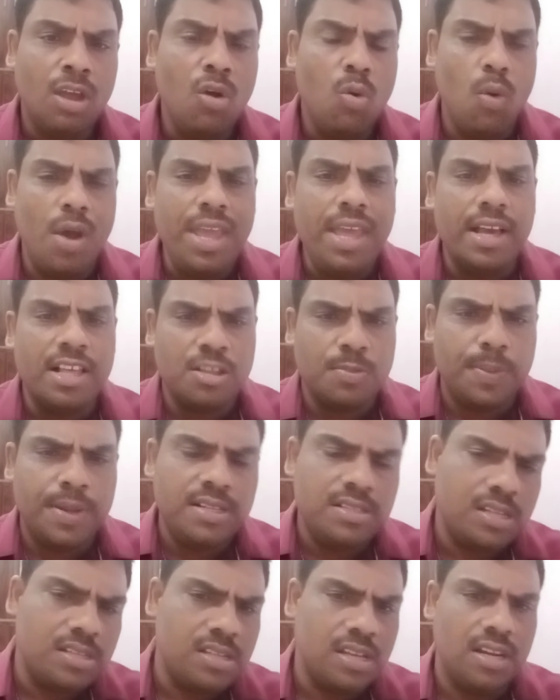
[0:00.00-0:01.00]
why
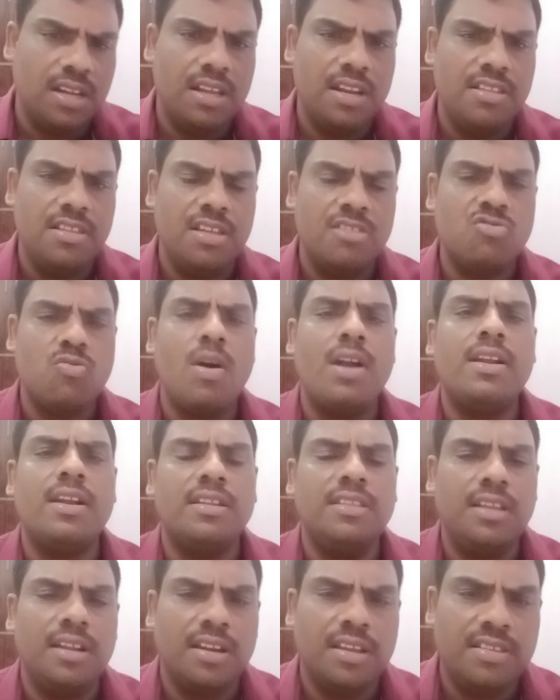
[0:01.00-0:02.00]
expenses increases, what
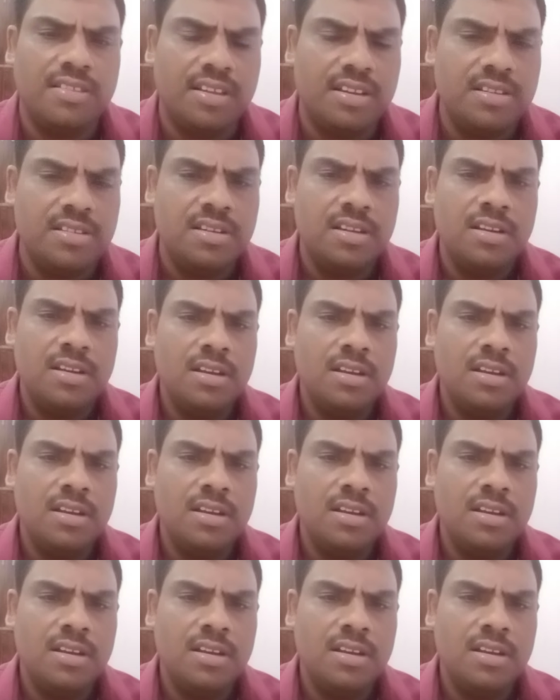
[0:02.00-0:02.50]
are the reasons,